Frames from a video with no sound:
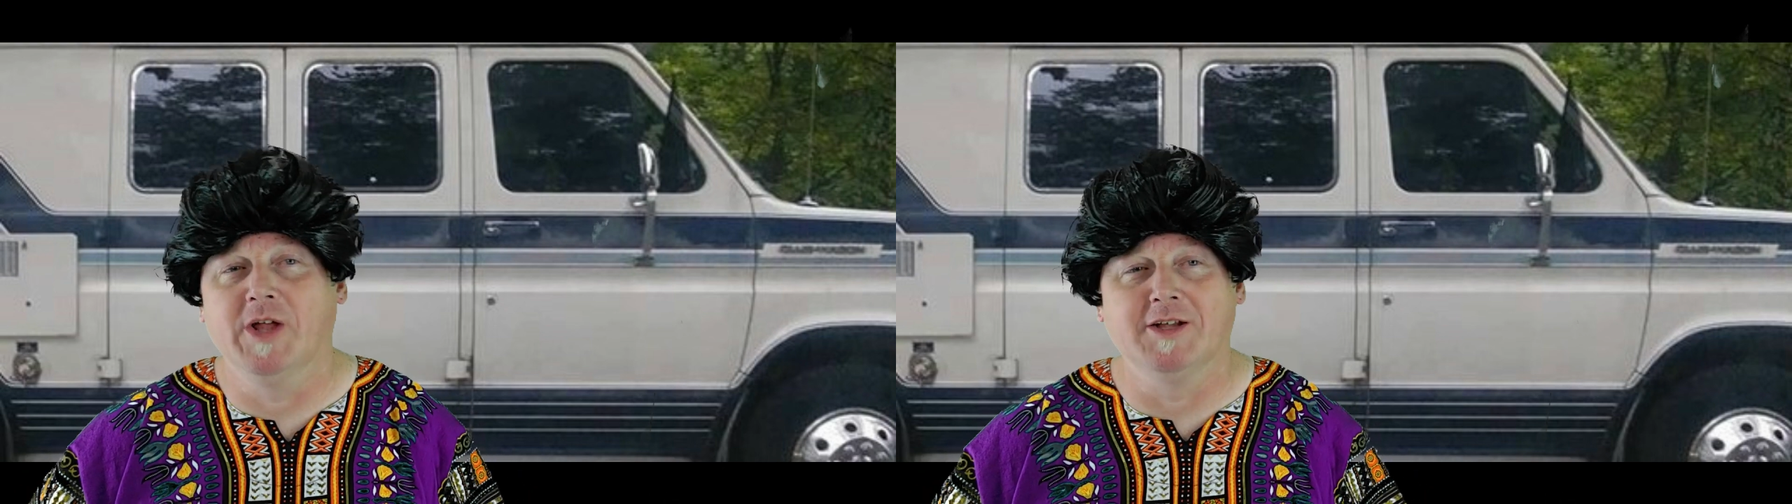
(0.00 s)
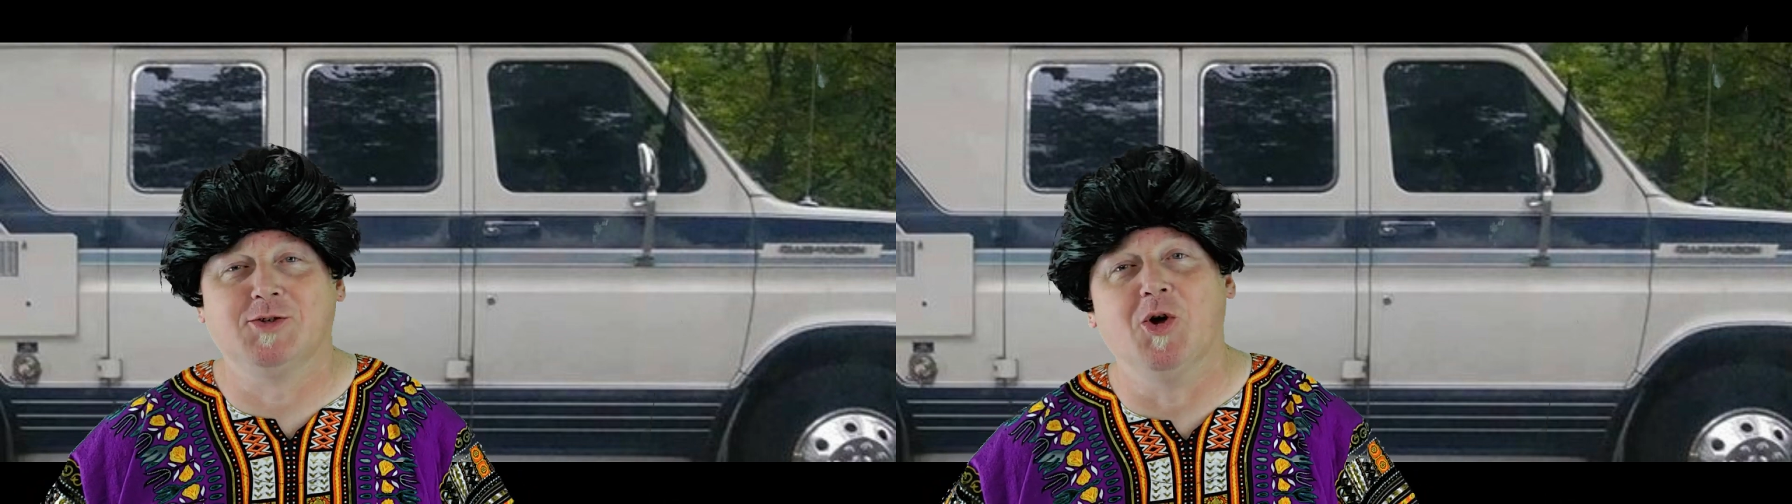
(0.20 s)

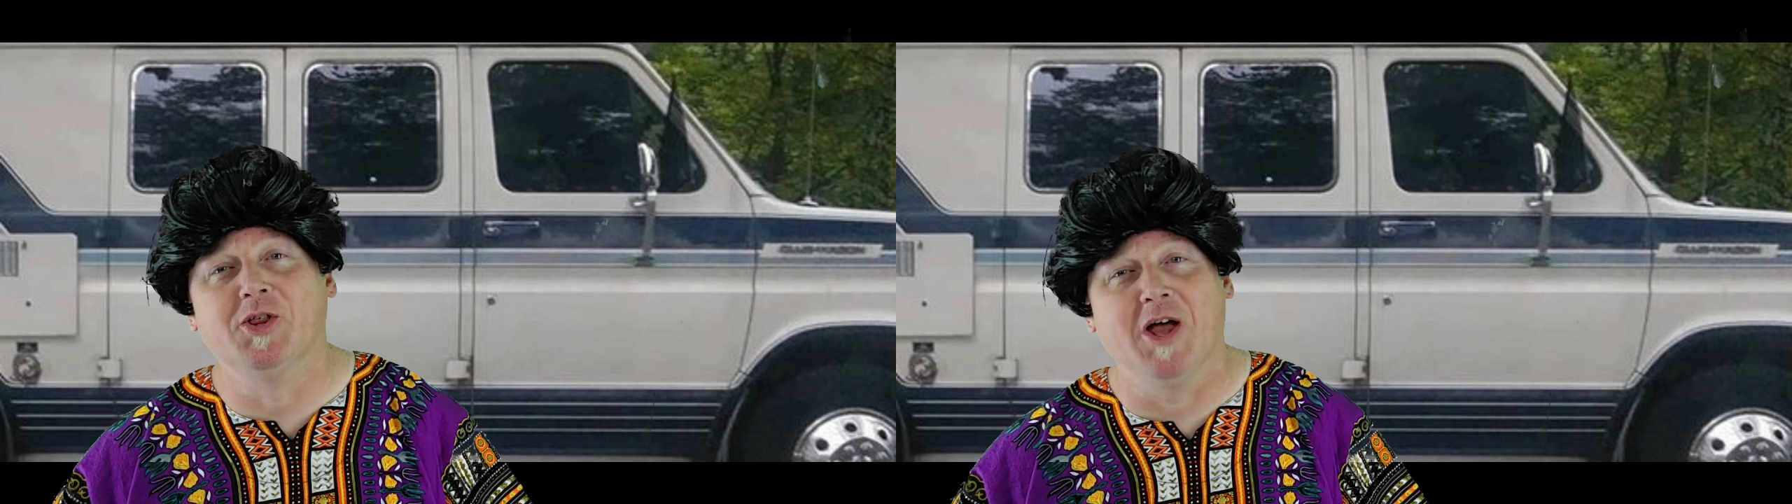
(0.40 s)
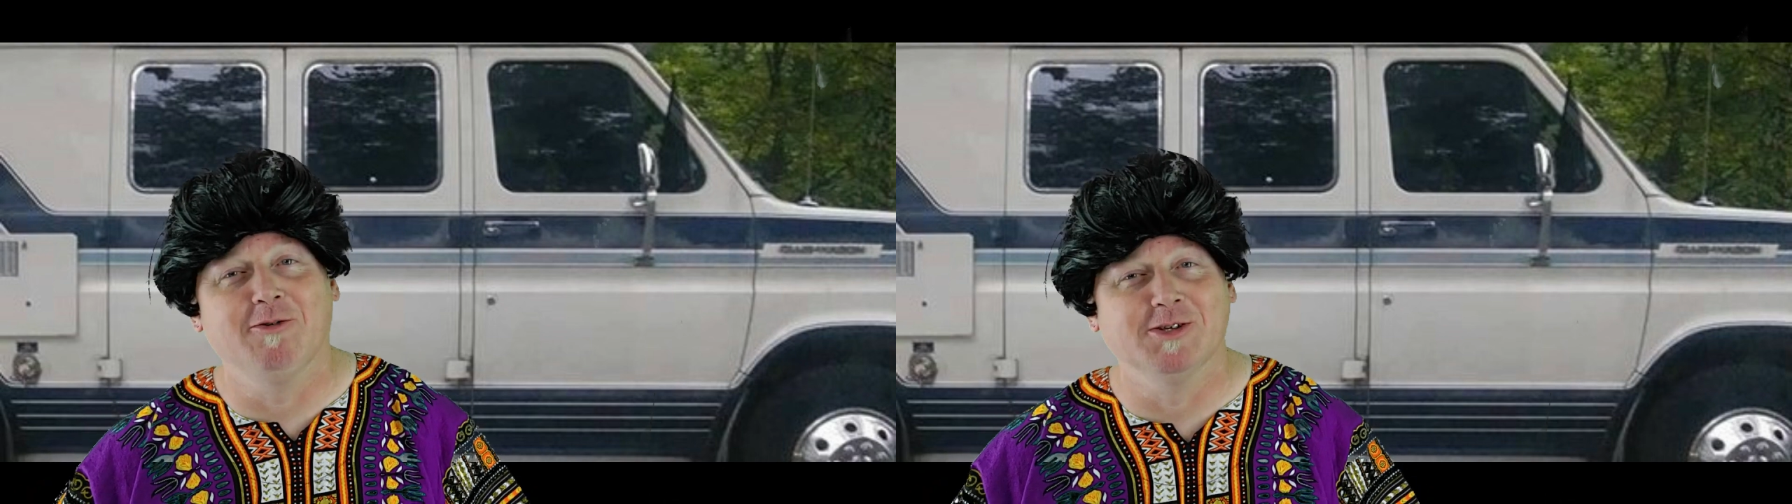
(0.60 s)
That's
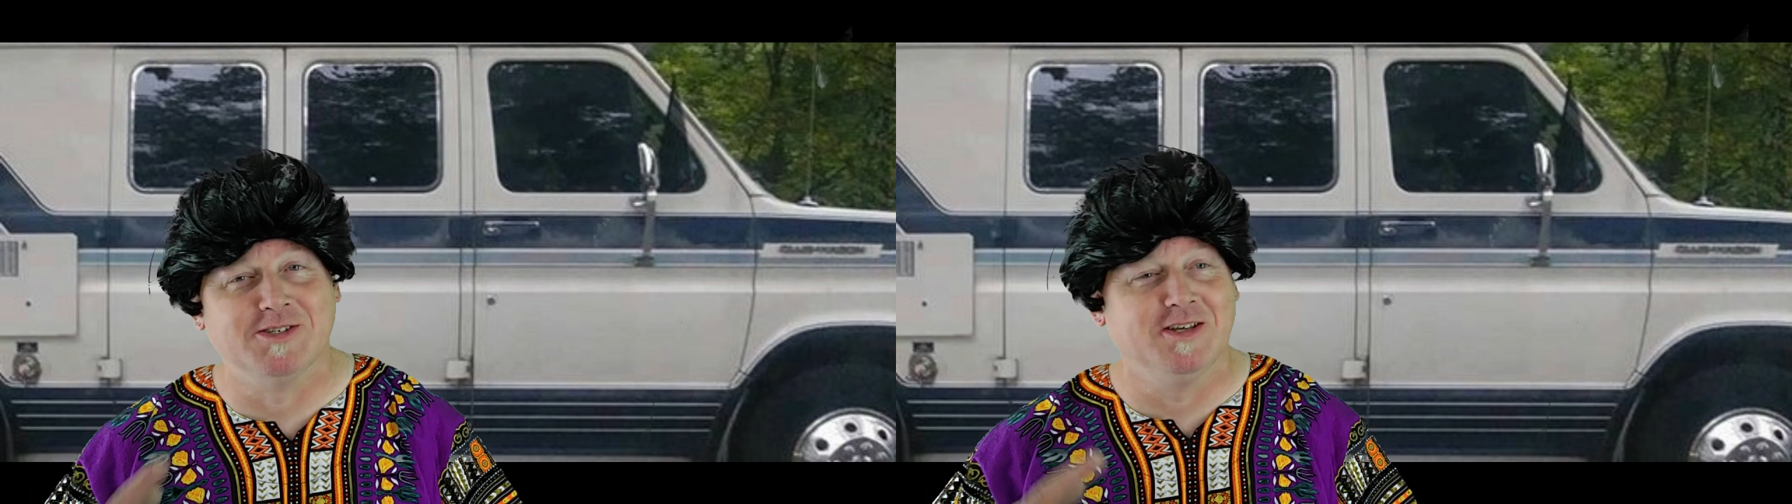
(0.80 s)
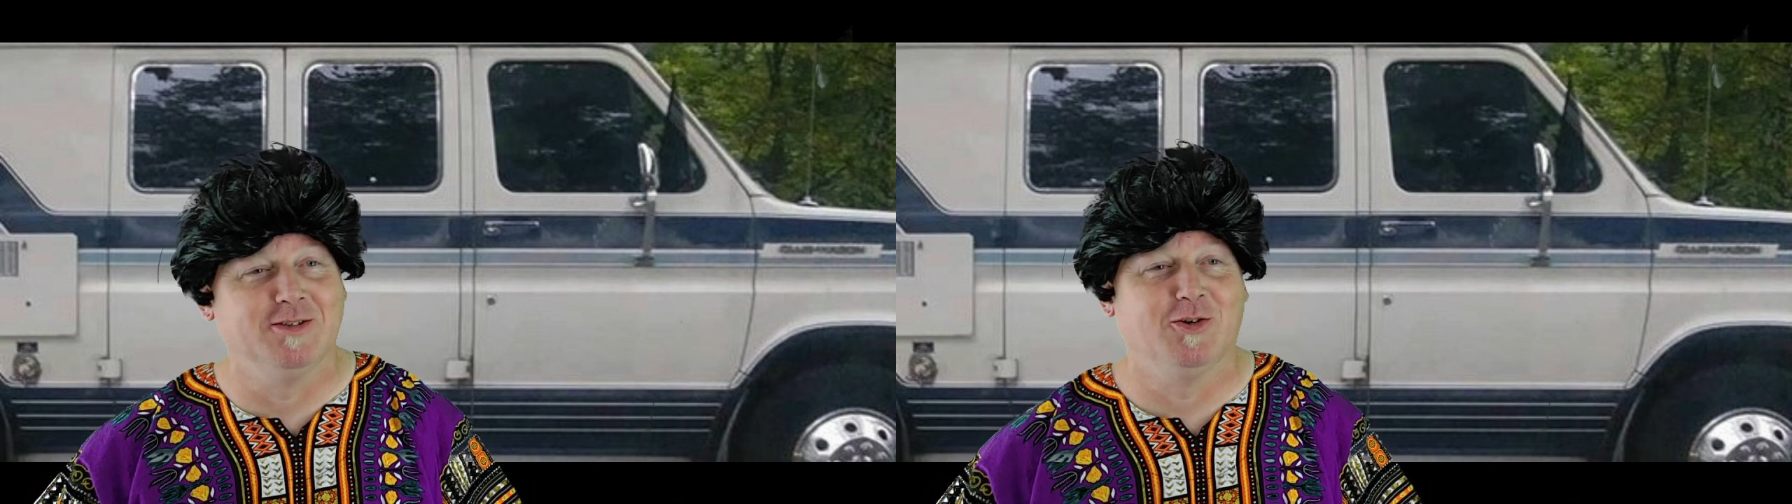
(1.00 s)
what I was saying.